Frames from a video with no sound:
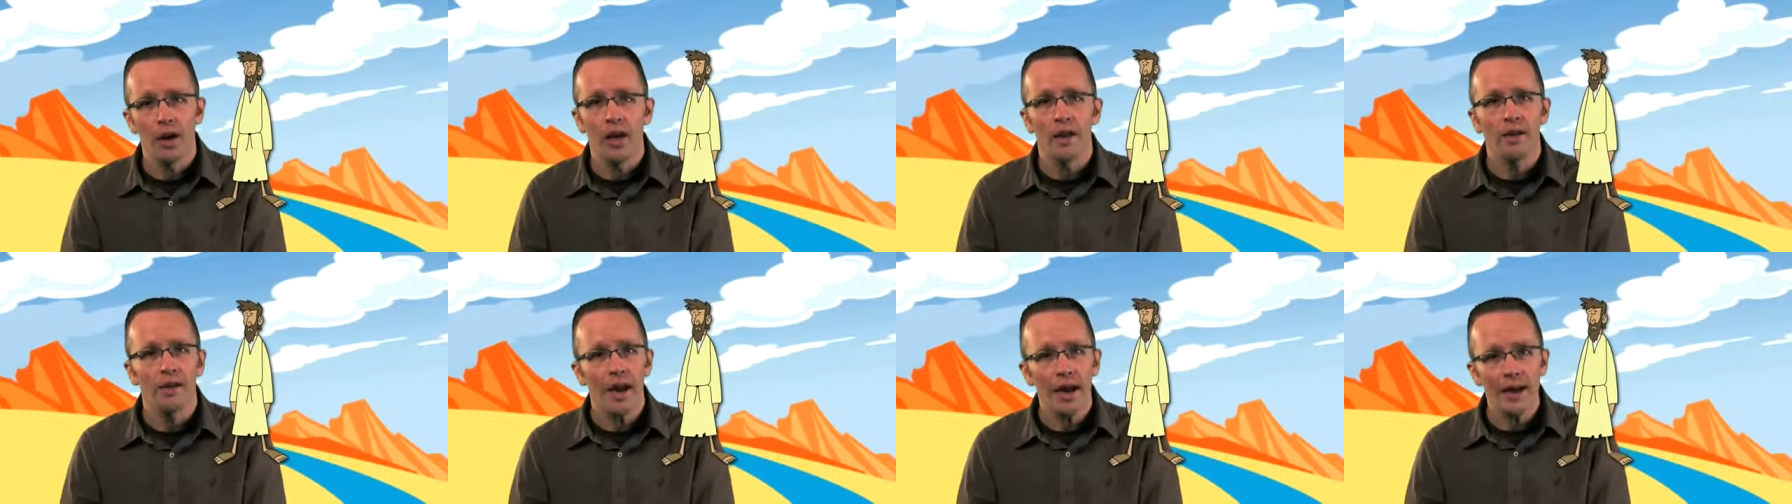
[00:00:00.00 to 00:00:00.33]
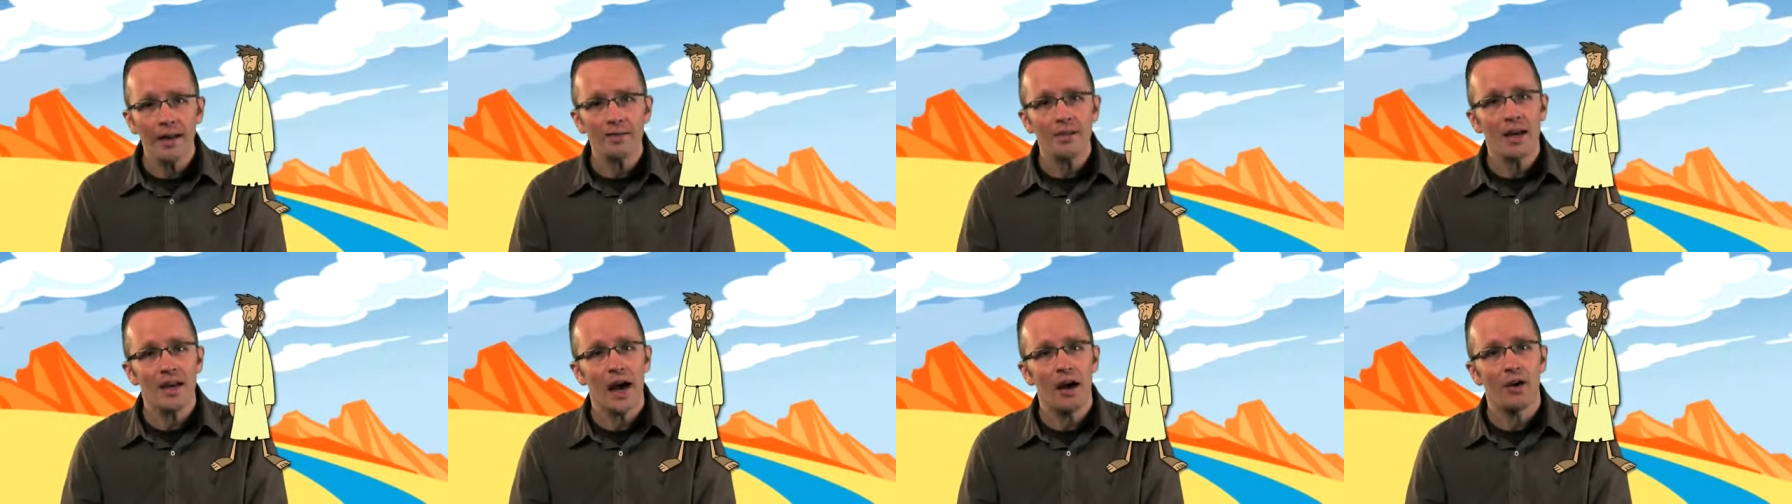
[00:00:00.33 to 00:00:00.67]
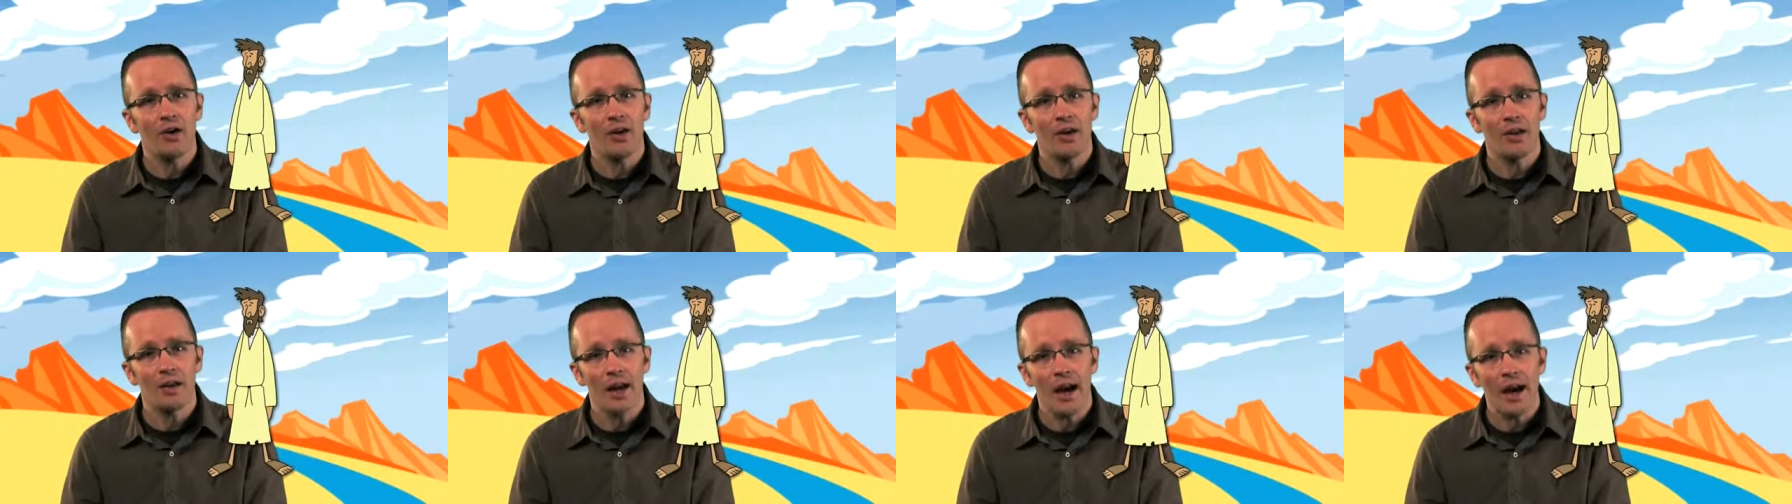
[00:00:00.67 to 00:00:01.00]
and that's
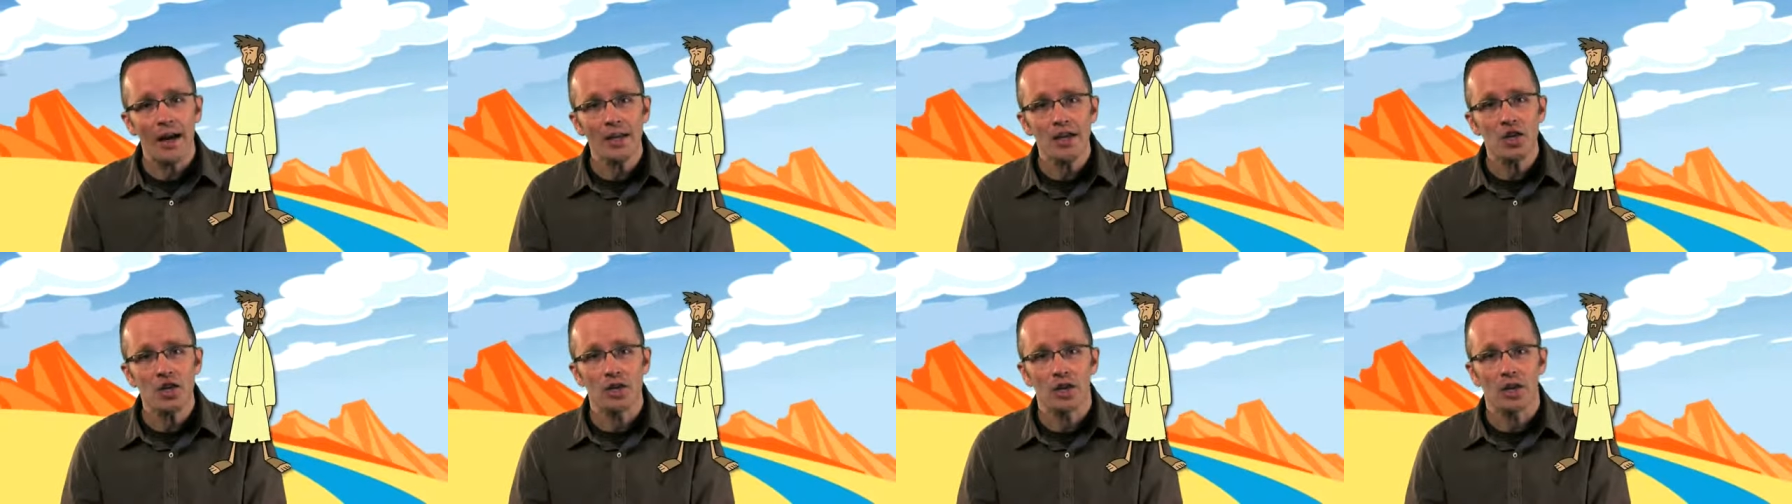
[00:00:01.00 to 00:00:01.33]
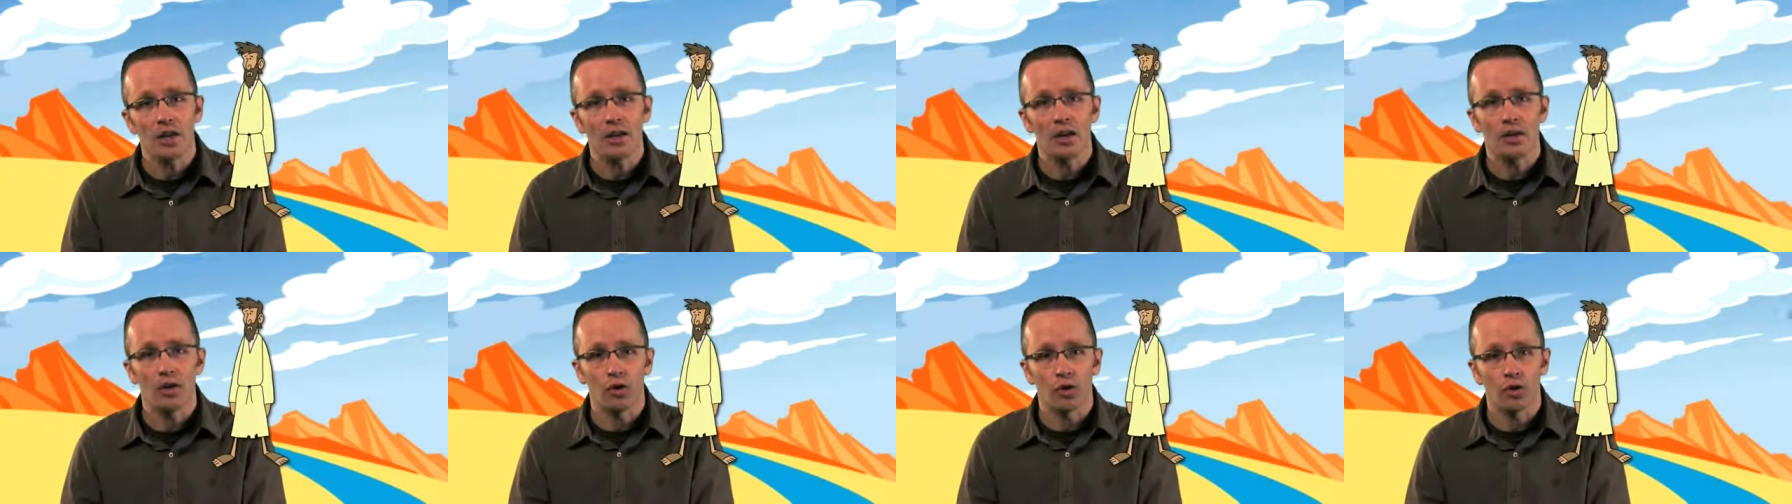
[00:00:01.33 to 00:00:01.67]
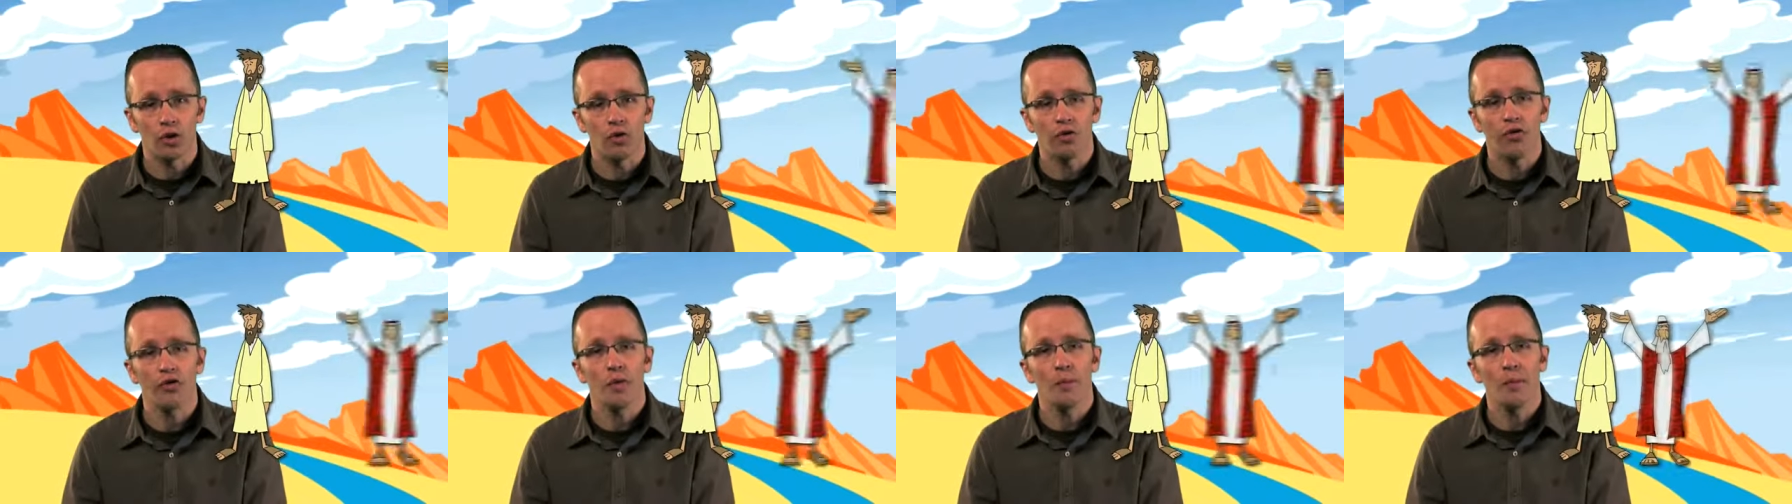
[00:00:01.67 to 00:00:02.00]
how Elisha
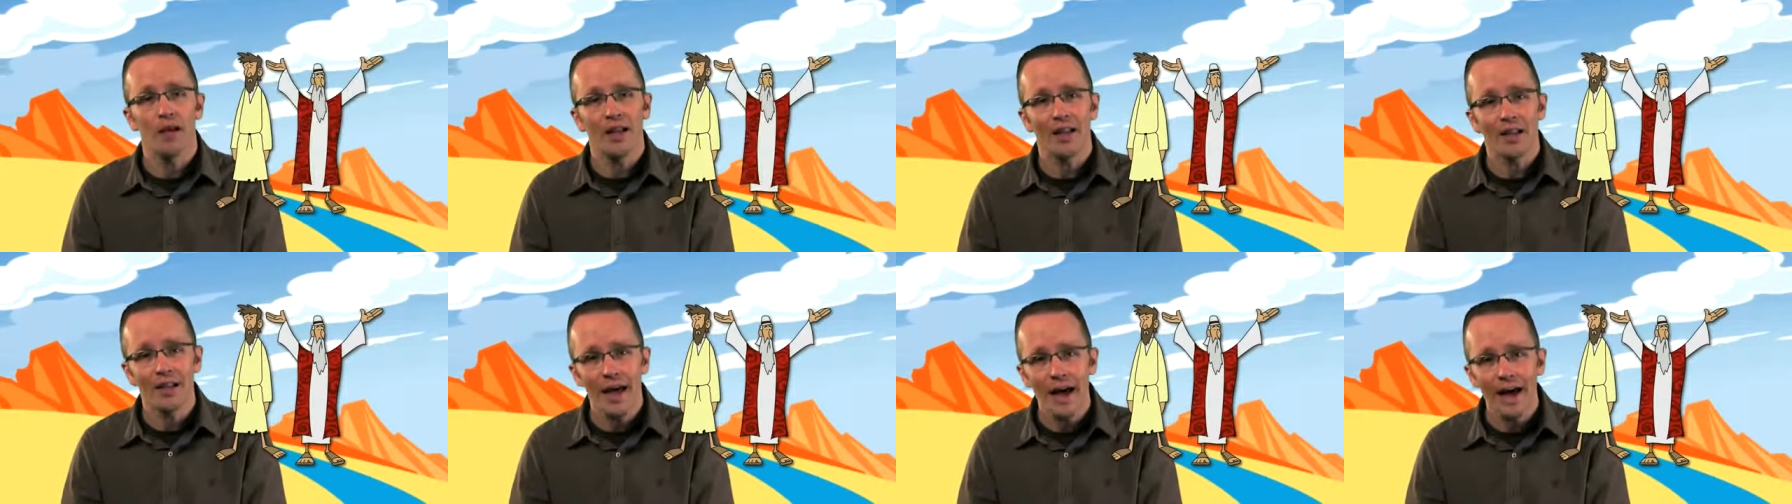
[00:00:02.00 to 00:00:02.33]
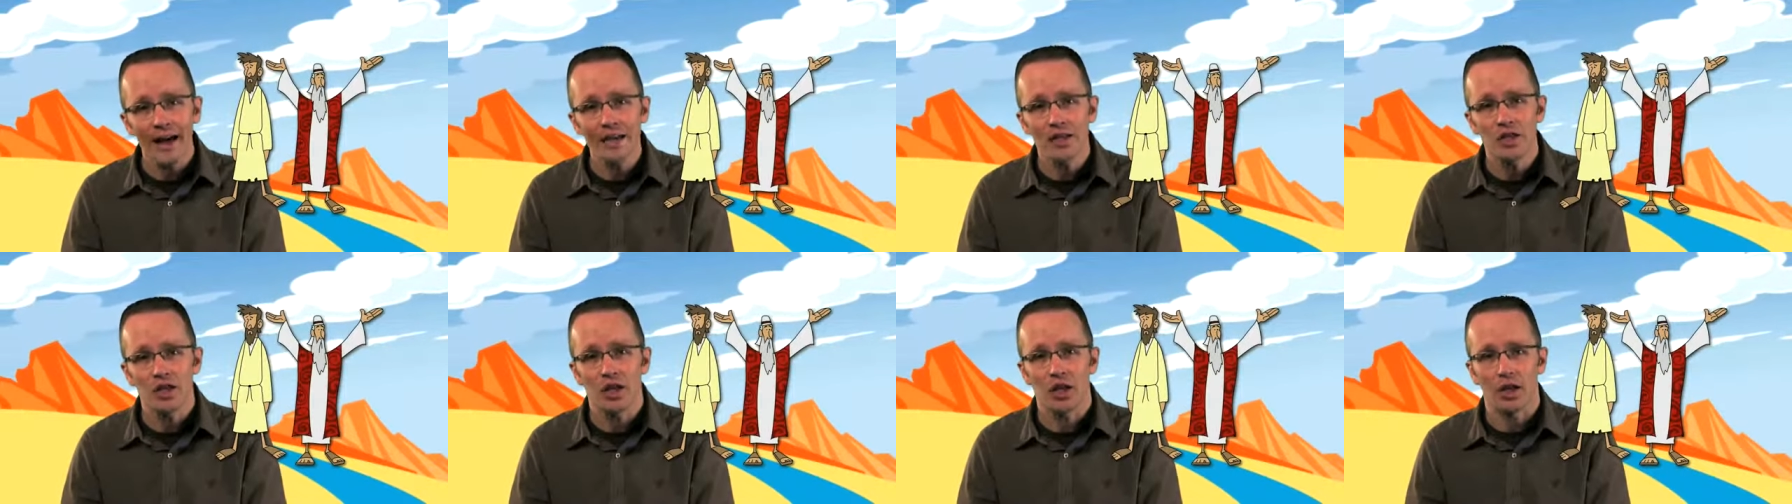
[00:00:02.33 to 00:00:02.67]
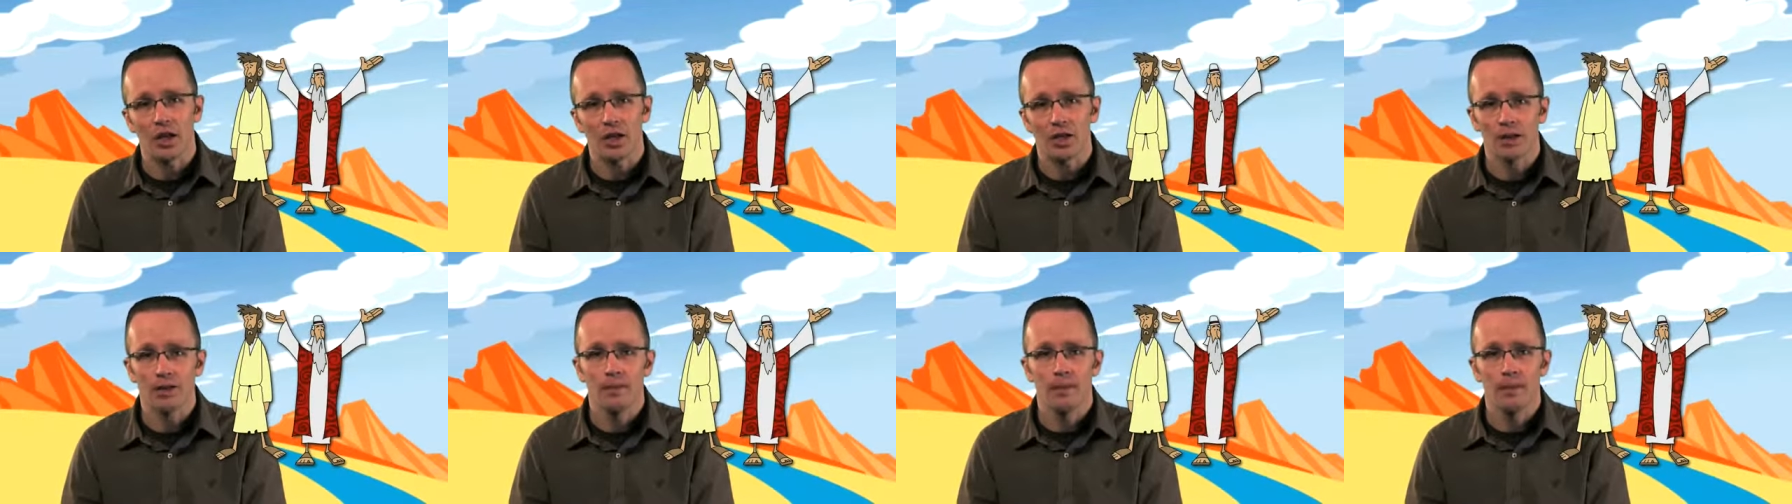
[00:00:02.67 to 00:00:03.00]
learned from Elijah.